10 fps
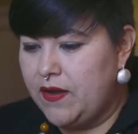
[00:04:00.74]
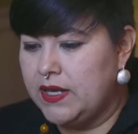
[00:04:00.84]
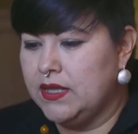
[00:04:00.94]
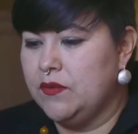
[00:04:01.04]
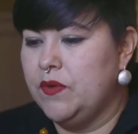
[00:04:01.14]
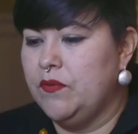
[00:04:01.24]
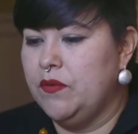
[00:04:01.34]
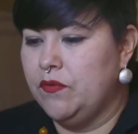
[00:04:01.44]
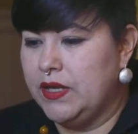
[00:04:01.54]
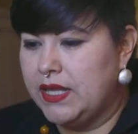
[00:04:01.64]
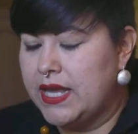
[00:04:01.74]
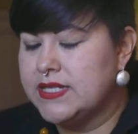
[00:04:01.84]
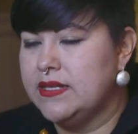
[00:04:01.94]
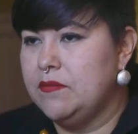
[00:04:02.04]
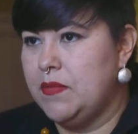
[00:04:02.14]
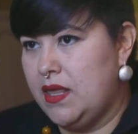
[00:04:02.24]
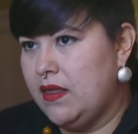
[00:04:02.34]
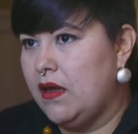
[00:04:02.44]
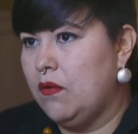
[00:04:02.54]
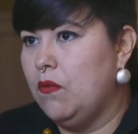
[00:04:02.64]
Finally, when we realized that
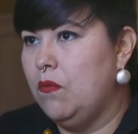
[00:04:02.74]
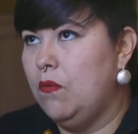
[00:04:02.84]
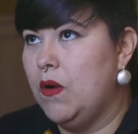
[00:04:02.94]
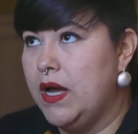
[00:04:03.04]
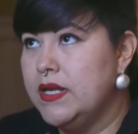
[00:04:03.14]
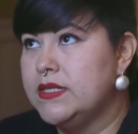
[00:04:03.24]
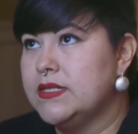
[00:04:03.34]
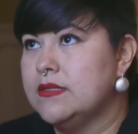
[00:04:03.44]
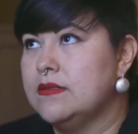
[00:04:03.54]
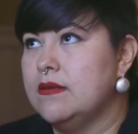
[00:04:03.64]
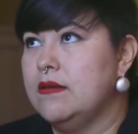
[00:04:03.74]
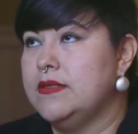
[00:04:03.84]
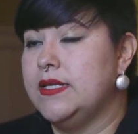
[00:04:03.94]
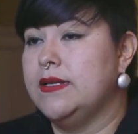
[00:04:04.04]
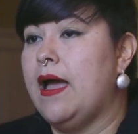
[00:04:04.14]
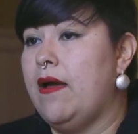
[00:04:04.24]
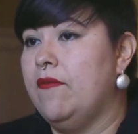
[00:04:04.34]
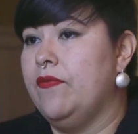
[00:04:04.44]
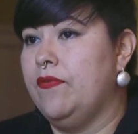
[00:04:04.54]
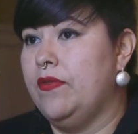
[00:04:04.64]
MEDA did
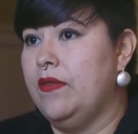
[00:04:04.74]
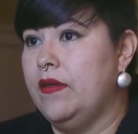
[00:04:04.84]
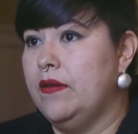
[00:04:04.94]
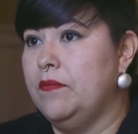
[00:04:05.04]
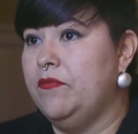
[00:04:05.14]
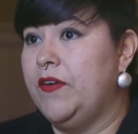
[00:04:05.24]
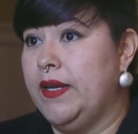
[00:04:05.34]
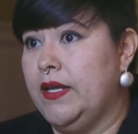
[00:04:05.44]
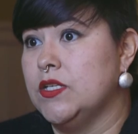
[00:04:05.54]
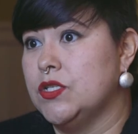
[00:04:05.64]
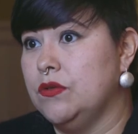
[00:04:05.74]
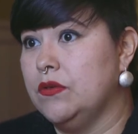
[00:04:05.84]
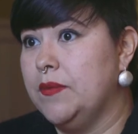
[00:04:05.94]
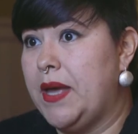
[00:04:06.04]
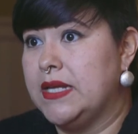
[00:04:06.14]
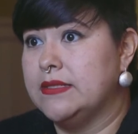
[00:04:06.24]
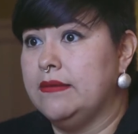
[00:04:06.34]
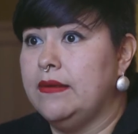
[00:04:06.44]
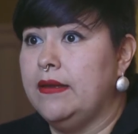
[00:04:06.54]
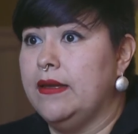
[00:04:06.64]
have the financial
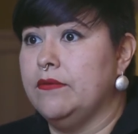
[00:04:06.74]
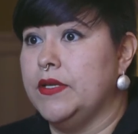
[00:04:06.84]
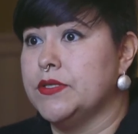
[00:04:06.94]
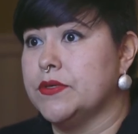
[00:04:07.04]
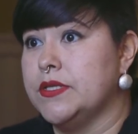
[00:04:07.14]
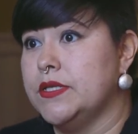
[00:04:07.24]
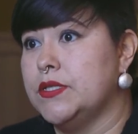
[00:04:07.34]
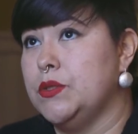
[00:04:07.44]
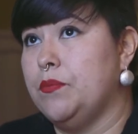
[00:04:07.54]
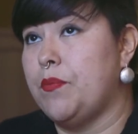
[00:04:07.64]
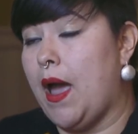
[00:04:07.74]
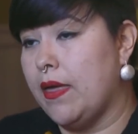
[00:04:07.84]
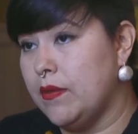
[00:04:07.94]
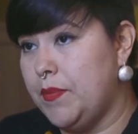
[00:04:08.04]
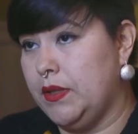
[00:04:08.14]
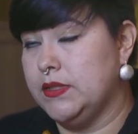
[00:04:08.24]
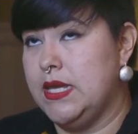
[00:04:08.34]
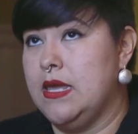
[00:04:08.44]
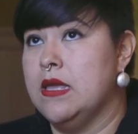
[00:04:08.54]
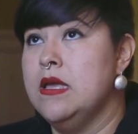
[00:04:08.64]
capacity and resources to buy the
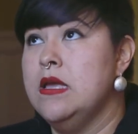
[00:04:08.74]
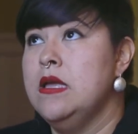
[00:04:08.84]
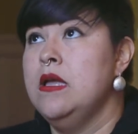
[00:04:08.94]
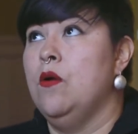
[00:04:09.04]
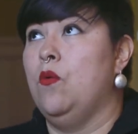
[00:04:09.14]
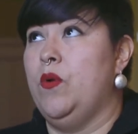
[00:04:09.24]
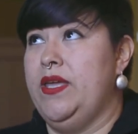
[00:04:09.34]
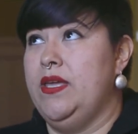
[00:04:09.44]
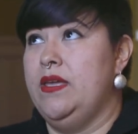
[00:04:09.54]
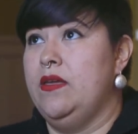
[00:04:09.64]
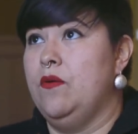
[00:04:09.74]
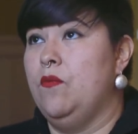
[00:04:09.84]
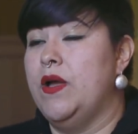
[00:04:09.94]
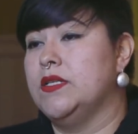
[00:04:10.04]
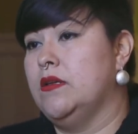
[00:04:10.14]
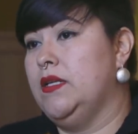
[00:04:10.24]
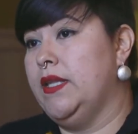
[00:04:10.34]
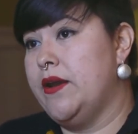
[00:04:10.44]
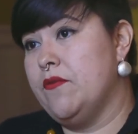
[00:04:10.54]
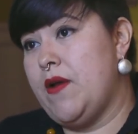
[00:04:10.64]
building, we went on a
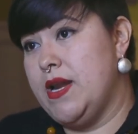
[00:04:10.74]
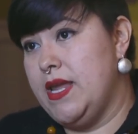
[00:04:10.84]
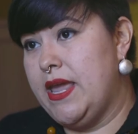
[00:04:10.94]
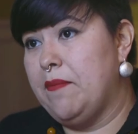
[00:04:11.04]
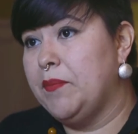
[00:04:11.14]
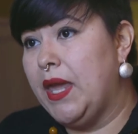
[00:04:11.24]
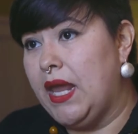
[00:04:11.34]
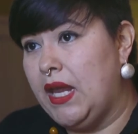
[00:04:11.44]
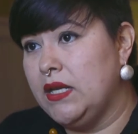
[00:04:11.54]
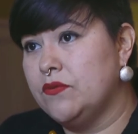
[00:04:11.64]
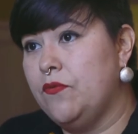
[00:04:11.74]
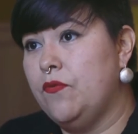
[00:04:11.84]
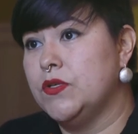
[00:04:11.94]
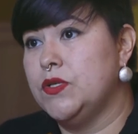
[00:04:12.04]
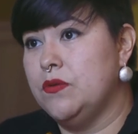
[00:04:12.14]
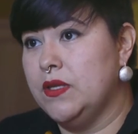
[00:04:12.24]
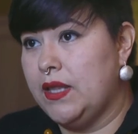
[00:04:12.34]
letter writing campaign to the